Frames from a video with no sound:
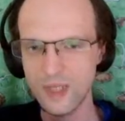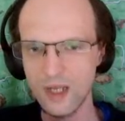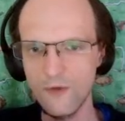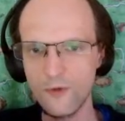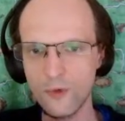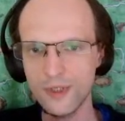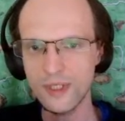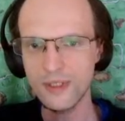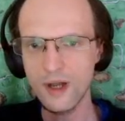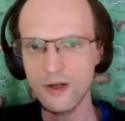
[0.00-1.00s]
Of course,
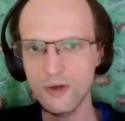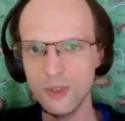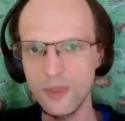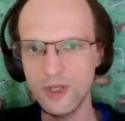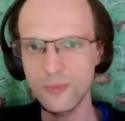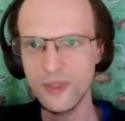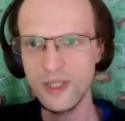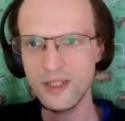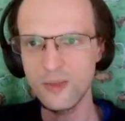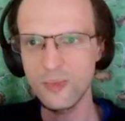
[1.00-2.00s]
it's not going to be
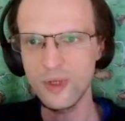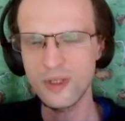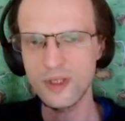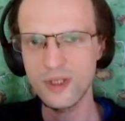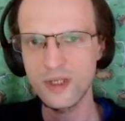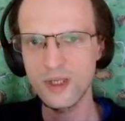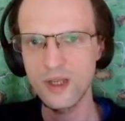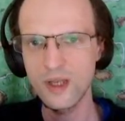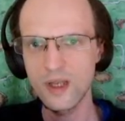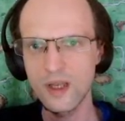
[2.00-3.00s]
completed, but
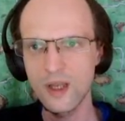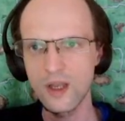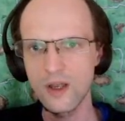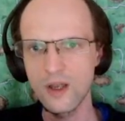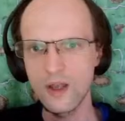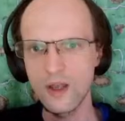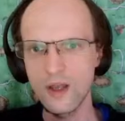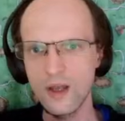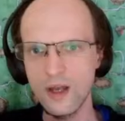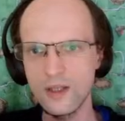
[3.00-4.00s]

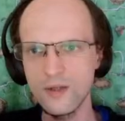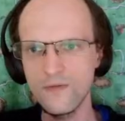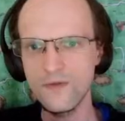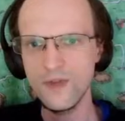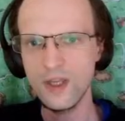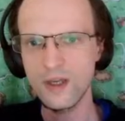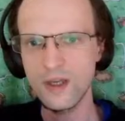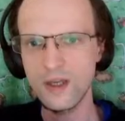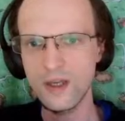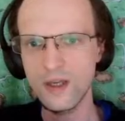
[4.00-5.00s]
I don't think
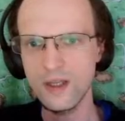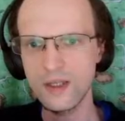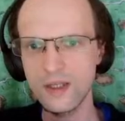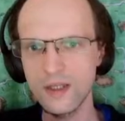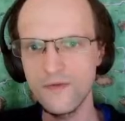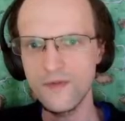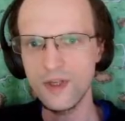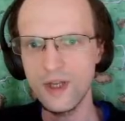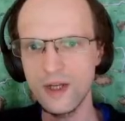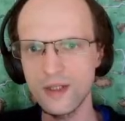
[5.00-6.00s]
it's something
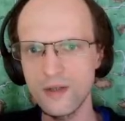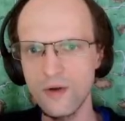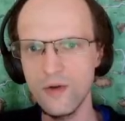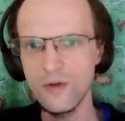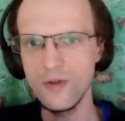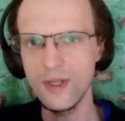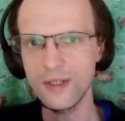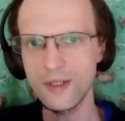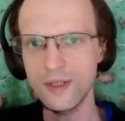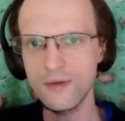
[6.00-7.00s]
that is at all
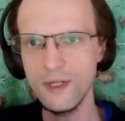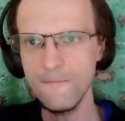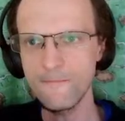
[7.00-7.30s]
necessary.